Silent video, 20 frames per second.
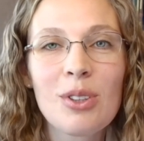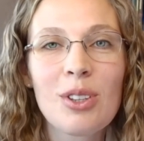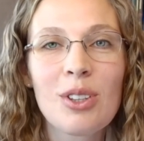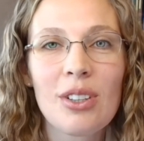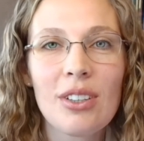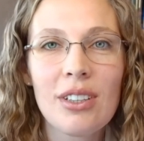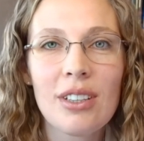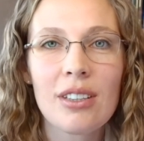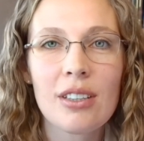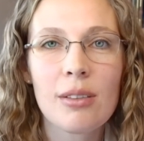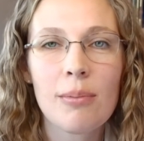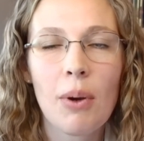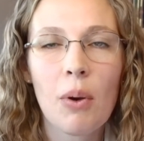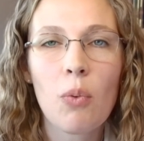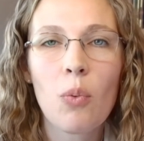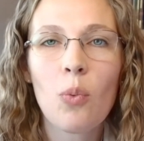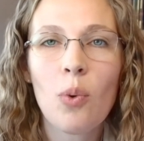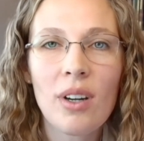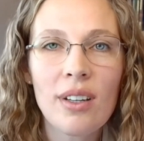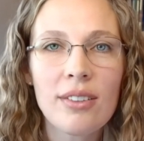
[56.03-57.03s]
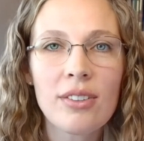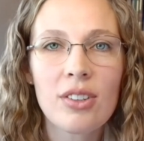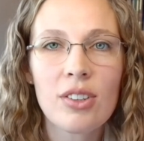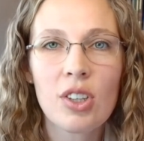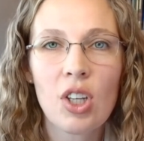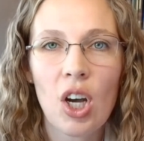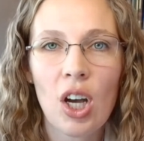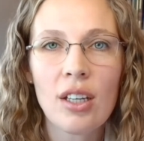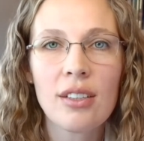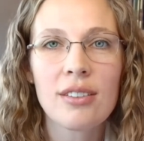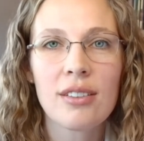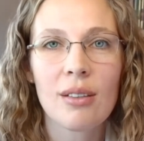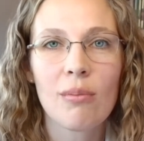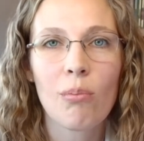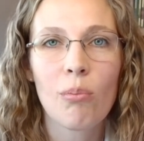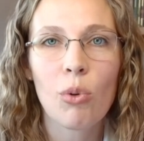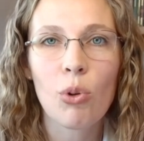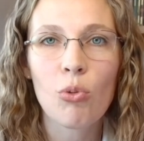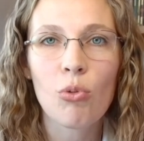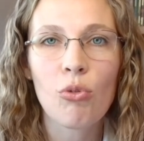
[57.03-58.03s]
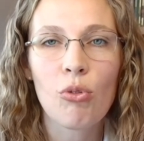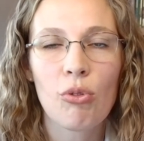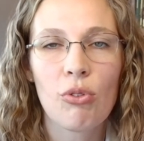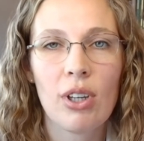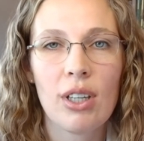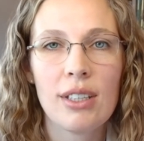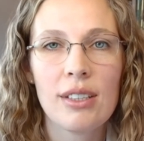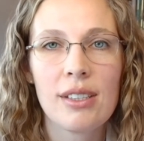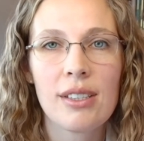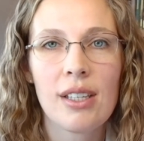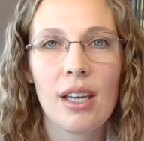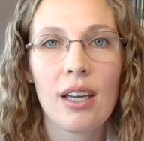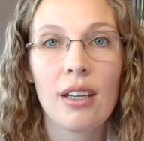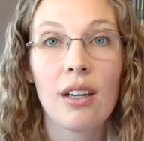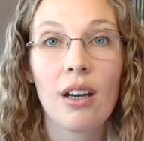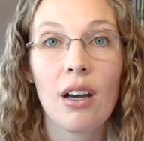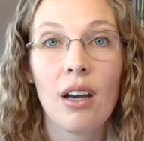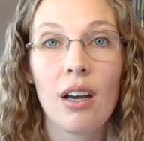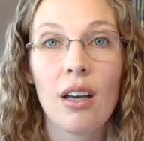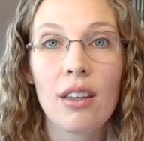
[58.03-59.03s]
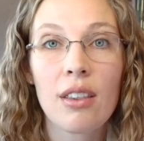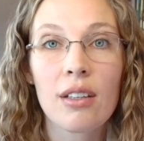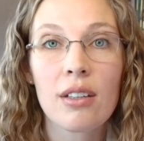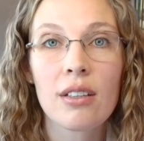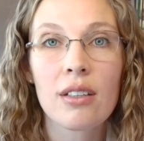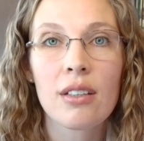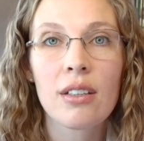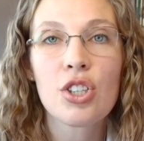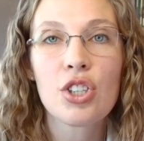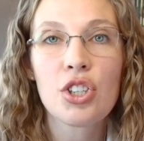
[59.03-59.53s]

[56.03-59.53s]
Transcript: curious about what is causing moon face and other